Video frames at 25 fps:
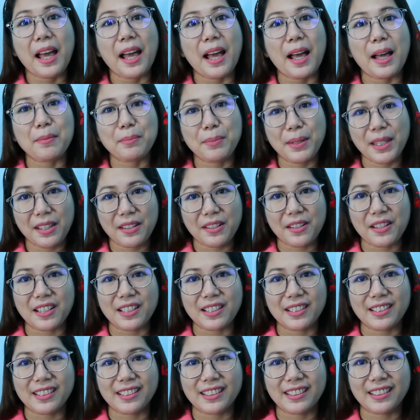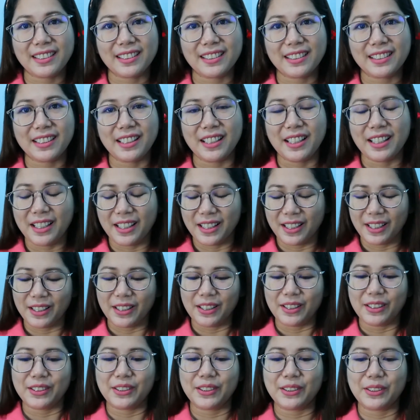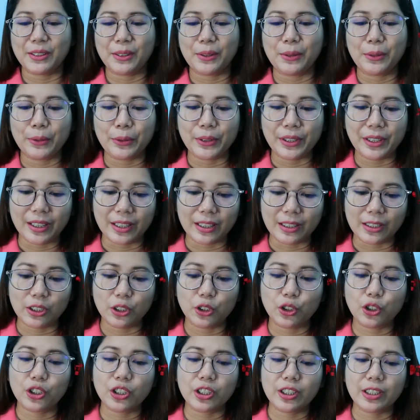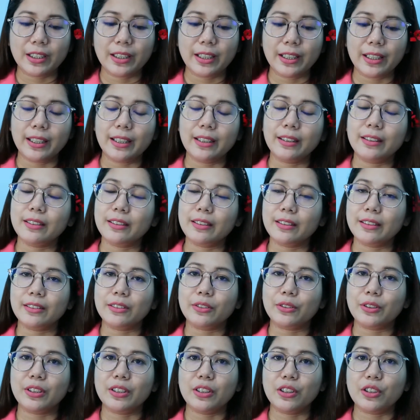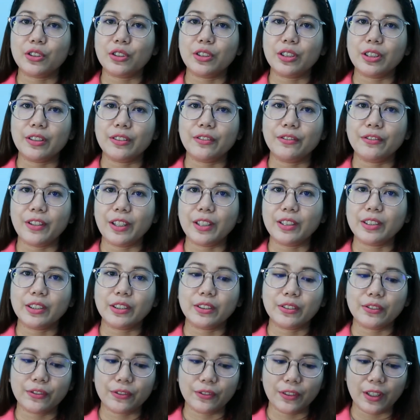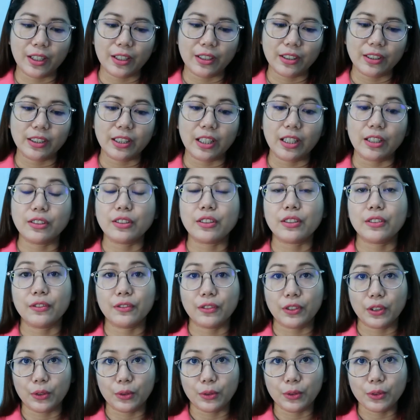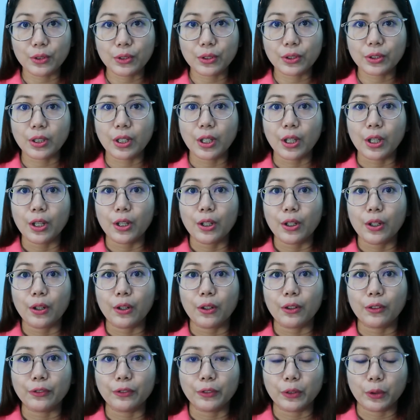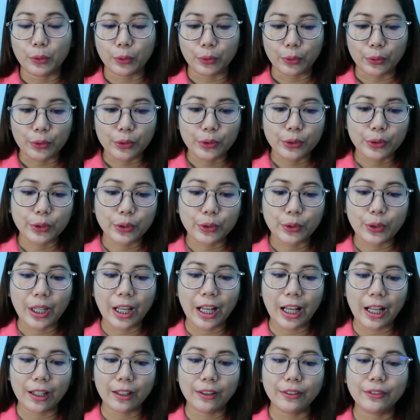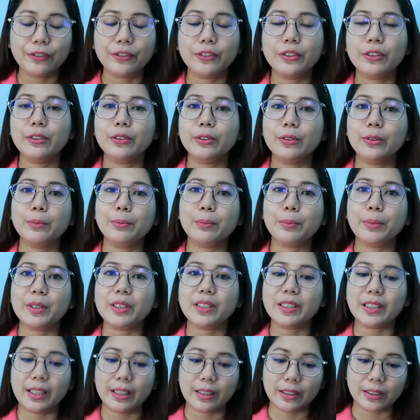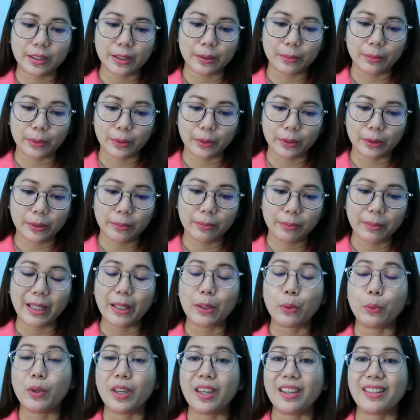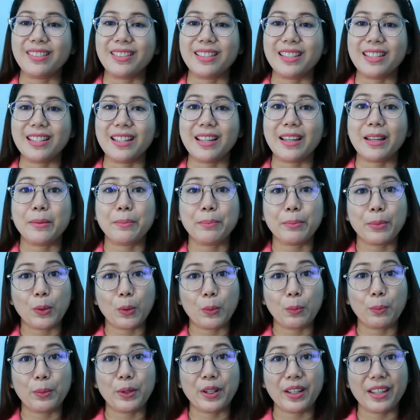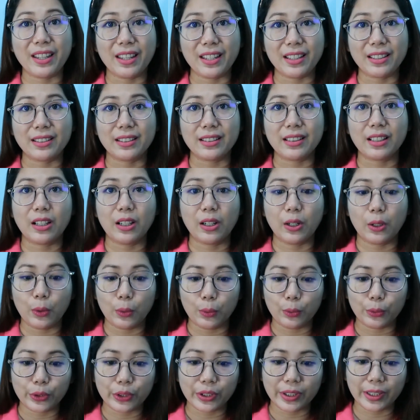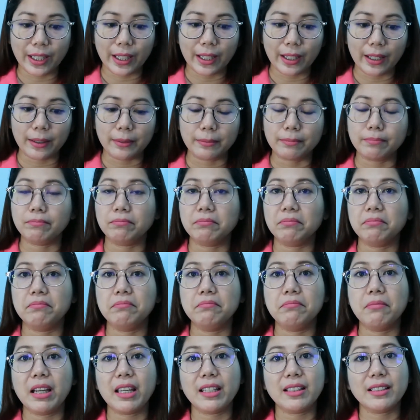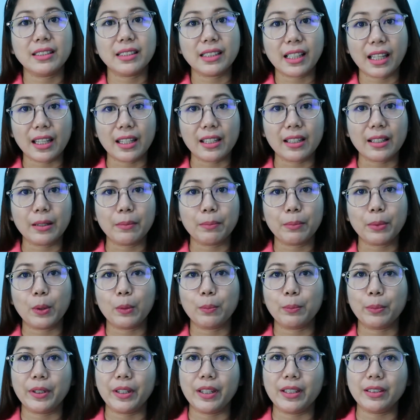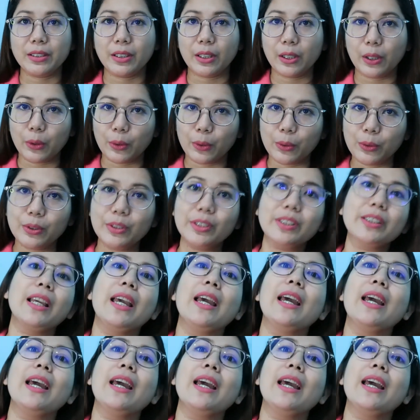appearance. So yes, just like the traditional face-to-face interviews, of course, you have to look presentable by wearing appropriate clothes. And by saying appropriate clothes,